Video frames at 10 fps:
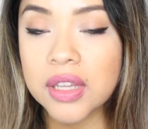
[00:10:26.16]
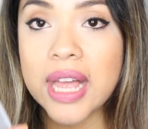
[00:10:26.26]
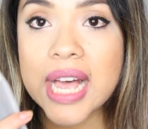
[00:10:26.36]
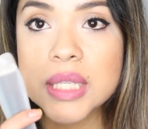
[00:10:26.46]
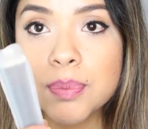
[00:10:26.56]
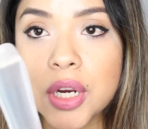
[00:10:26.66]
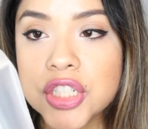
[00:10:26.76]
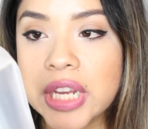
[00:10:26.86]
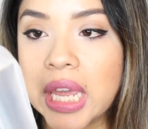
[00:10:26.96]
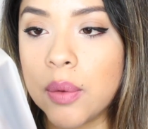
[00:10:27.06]
The last
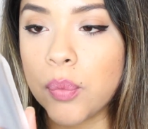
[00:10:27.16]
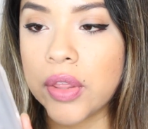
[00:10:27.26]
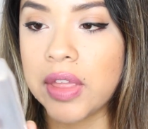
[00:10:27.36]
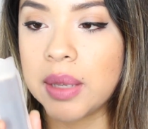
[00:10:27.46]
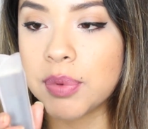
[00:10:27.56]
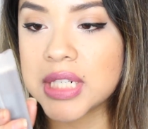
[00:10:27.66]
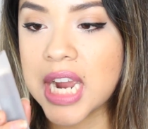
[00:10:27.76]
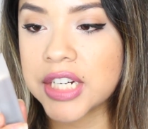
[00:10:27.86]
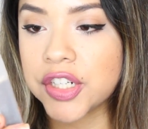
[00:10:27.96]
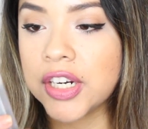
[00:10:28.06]
brush came with a
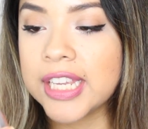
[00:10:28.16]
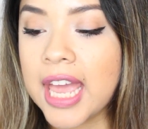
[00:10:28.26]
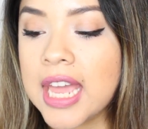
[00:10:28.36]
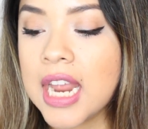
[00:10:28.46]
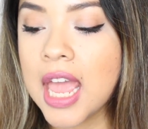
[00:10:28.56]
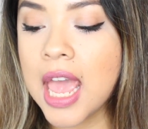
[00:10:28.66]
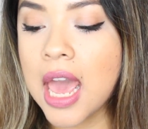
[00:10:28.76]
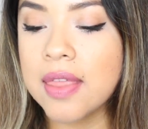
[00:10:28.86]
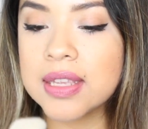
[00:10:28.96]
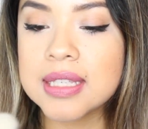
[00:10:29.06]
protector again,
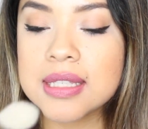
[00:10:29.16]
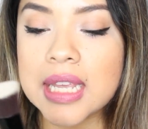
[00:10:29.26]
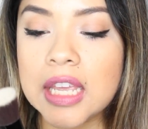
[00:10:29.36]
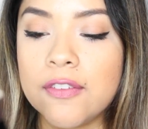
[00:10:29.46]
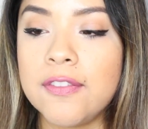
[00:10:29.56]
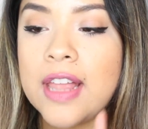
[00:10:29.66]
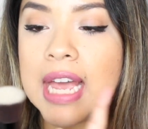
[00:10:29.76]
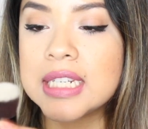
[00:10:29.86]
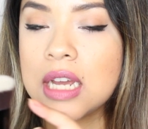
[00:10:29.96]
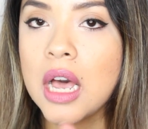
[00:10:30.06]
and this is a
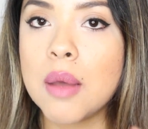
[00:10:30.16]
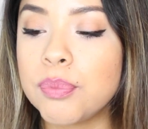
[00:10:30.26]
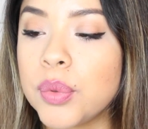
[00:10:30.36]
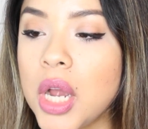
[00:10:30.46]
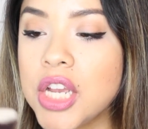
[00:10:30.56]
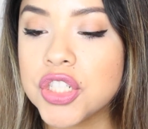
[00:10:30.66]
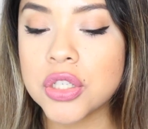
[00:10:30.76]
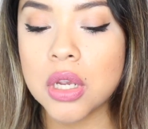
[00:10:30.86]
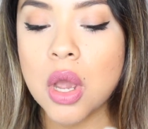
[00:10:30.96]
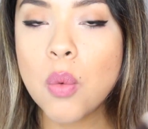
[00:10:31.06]
flat top brush.
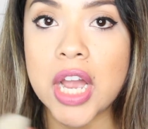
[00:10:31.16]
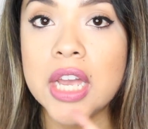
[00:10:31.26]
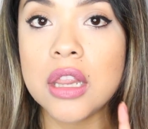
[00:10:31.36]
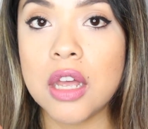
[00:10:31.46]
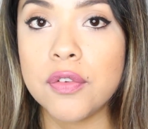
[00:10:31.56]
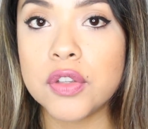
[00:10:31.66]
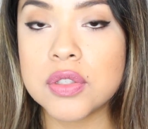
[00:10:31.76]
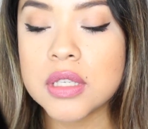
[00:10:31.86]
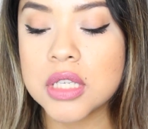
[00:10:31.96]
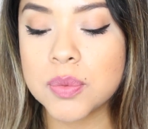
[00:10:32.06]
I love
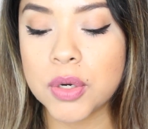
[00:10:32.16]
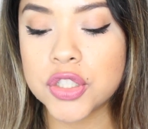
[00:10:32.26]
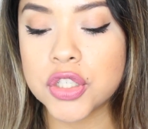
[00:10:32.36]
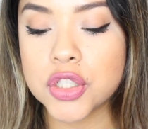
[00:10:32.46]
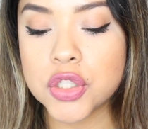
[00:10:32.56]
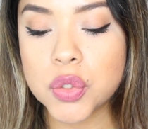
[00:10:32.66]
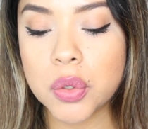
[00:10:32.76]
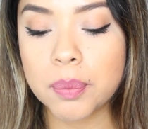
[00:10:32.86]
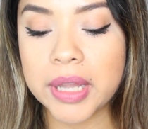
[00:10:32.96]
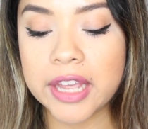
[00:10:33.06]
using these brushes to
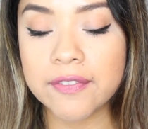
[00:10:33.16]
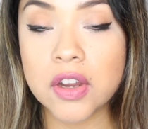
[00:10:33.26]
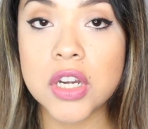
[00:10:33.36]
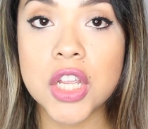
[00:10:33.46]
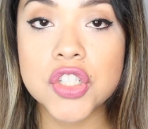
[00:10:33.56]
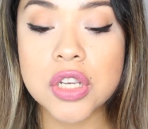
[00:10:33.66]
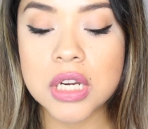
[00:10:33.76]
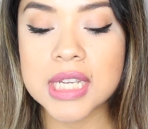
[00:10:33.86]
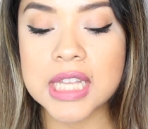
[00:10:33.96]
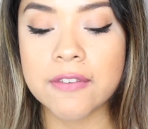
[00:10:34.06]
apply foundation
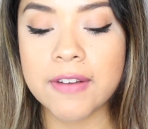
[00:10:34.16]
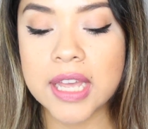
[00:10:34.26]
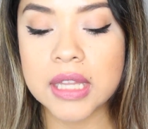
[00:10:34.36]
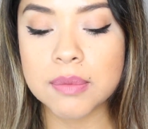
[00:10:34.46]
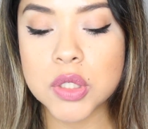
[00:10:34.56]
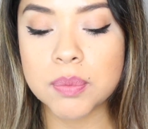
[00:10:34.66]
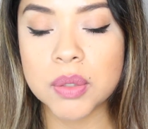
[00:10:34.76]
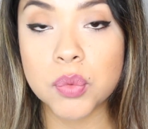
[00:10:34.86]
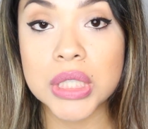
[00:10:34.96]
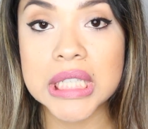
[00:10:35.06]
because I find them to be
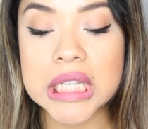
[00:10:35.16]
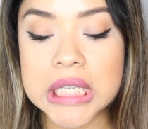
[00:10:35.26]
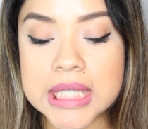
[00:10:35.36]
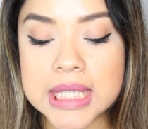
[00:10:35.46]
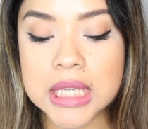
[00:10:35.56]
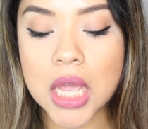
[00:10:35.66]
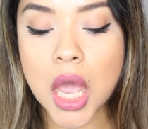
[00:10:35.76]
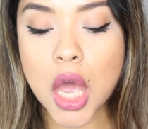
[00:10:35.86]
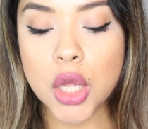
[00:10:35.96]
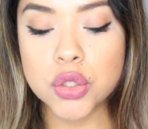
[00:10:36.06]
really easy
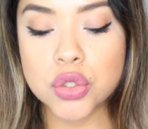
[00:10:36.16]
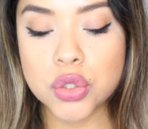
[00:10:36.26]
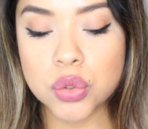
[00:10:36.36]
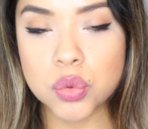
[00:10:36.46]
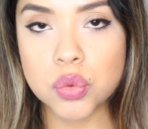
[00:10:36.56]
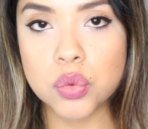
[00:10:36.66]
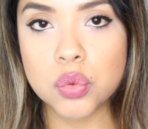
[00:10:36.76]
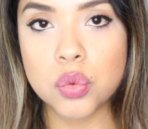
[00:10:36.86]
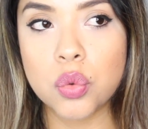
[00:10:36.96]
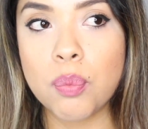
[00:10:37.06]

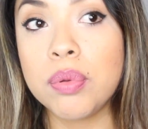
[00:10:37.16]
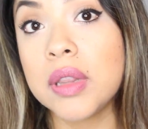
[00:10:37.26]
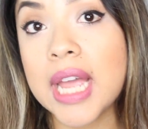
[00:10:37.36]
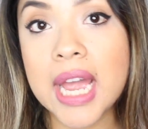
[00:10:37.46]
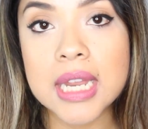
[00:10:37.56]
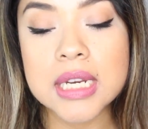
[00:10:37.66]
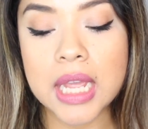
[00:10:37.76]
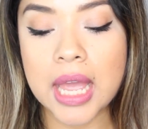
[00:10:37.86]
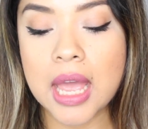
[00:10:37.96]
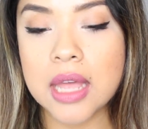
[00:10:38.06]
to blend
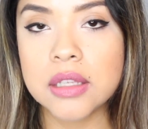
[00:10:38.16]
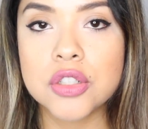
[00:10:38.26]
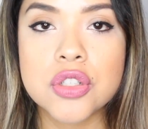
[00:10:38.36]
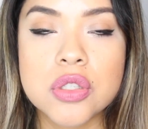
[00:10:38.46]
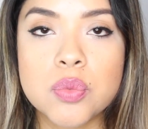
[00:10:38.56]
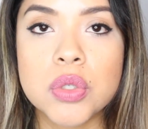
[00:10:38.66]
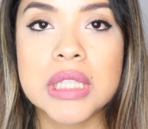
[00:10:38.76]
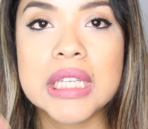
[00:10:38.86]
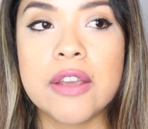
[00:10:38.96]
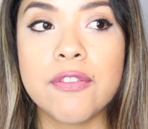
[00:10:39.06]
and they're just
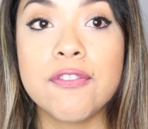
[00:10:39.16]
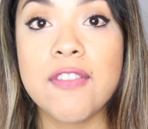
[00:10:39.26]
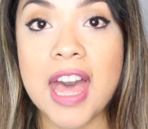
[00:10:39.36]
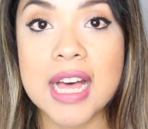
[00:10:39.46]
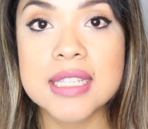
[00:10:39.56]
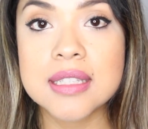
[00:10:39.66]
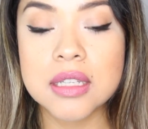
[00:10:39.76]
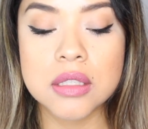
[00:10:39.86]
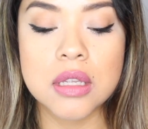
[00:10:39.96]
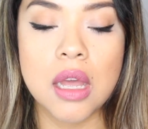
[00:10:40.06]
really fast.
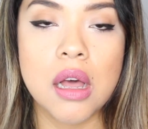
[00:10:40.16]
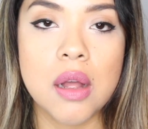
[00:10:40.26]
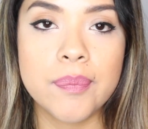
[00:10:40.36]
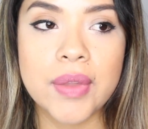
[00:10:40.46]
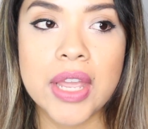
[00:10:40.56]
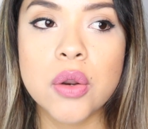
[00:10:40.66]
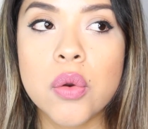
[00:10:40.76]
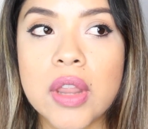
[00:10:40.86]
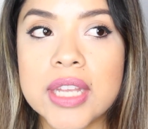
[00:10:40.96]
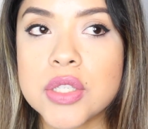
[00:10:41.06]
Um, I
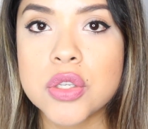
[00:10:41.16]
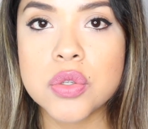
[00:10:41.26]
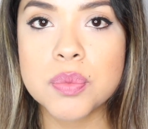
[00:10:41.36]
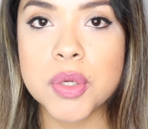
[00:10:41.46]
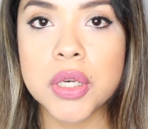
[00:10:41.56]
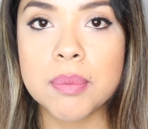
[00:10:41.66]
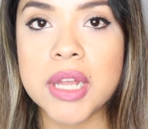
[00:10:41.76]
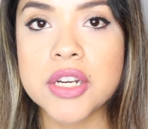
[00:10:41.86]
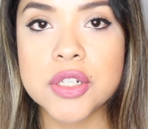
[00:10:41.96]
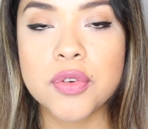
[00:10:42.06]
don't like to use beauty
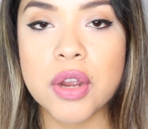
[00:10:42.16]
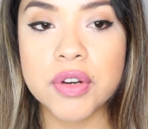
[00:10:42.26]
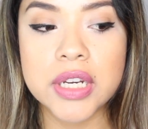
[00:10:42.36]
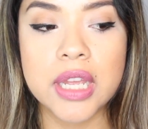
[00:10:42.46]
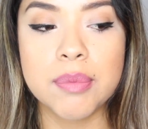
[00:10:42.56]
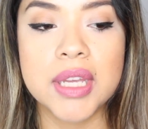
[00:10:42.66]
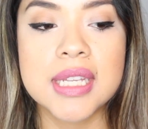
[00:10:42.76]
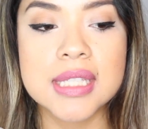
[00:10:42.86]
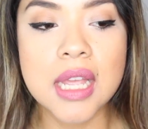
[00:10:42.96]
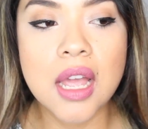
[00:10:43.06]
blenders for every day
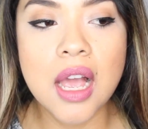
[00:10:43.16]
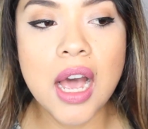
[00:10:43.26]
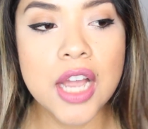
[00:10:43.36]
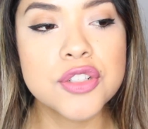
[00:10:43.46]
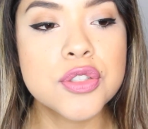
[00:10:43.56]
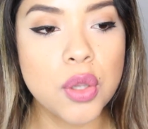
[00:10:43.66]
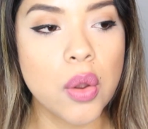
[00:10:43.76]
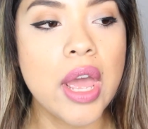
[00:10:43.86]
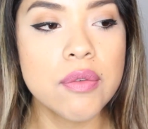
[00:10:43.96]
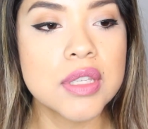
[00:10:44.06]
because I just
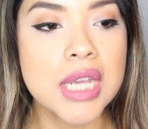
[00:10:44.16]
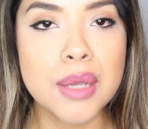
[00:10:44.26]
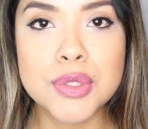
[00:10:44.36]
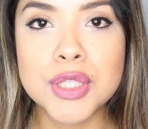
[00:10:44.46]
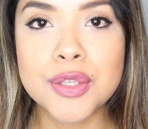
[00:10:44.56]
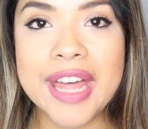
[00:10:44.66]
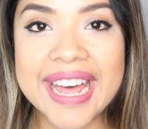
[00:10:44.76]
don't have the time to do